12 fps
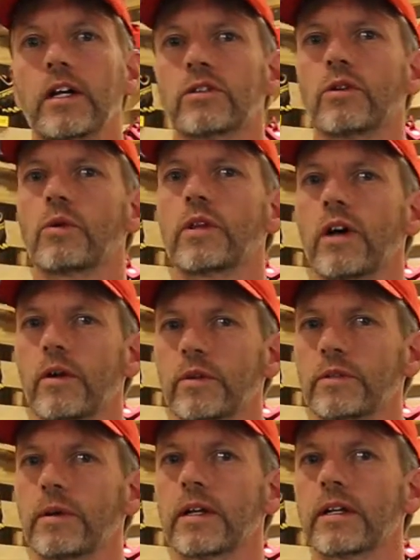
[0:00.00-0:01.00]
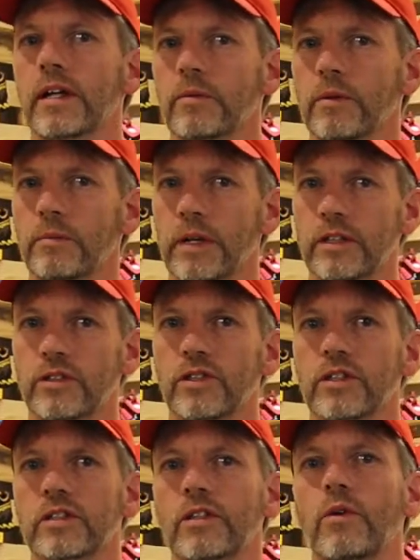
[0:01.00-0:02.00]
So we thought we'd spend a couple of minutes
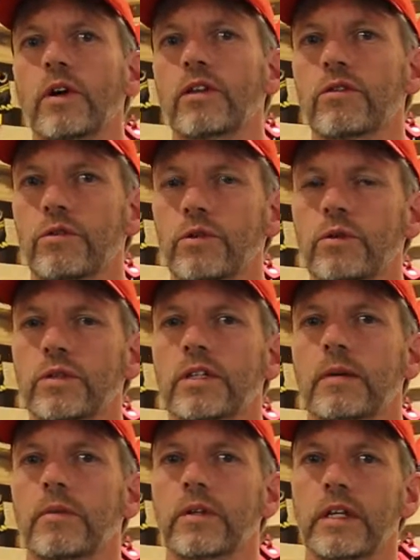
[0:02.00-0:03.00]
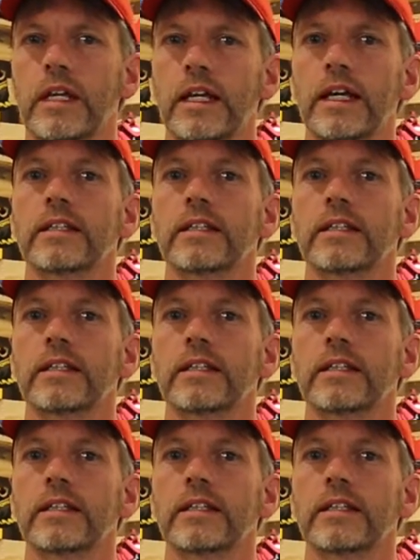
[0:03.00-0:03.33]
just going through some of the